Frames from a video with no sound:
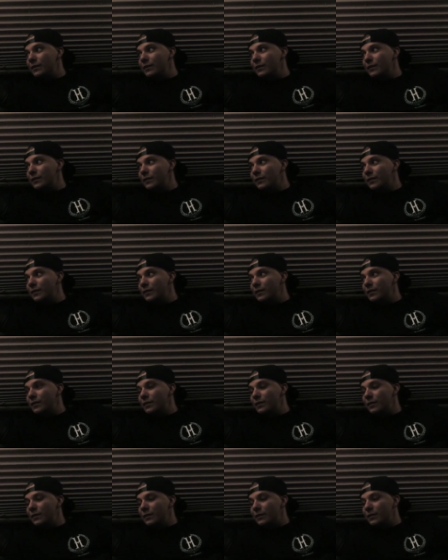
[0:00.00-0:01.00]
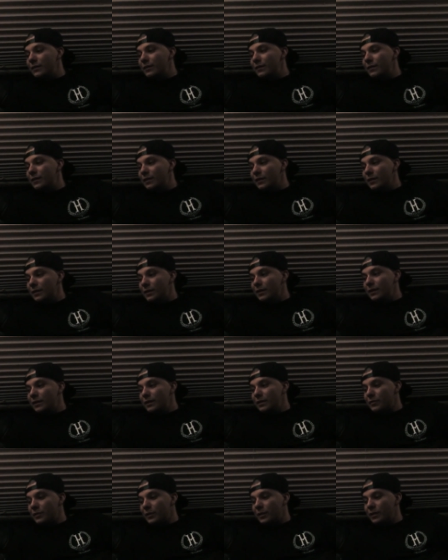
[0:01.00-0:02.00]
area if if he can get
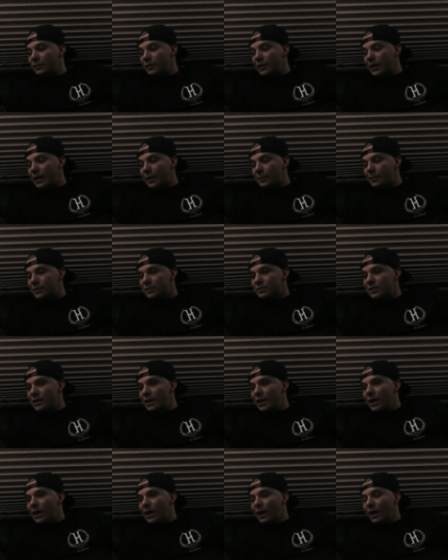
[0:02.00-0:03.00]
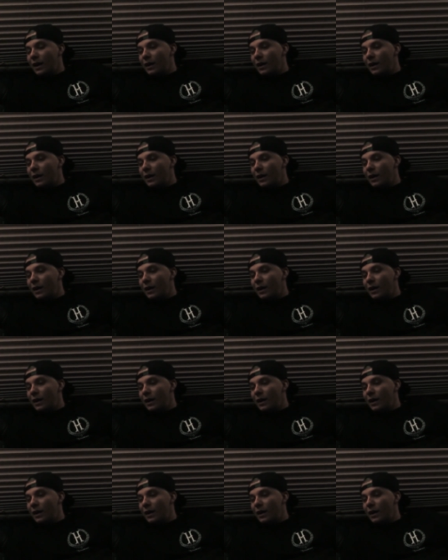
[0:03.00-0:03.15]
if it, it done it in happens. time. Yeah.